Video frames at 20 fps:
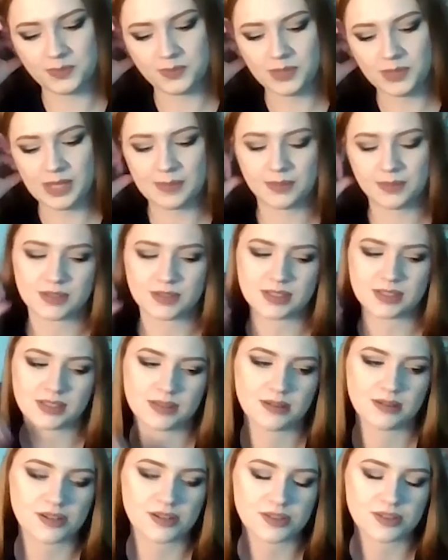people
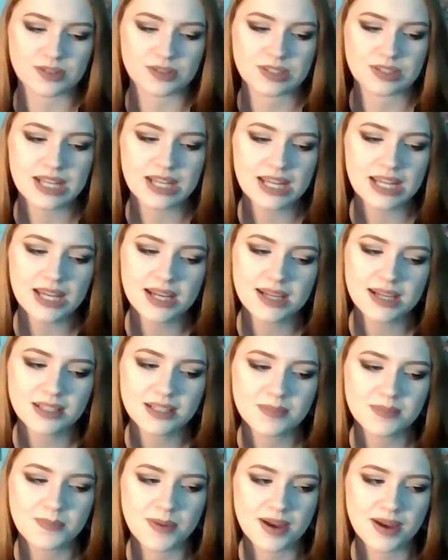to
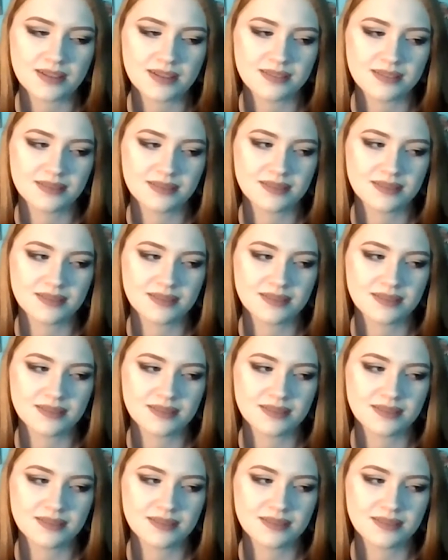understand, but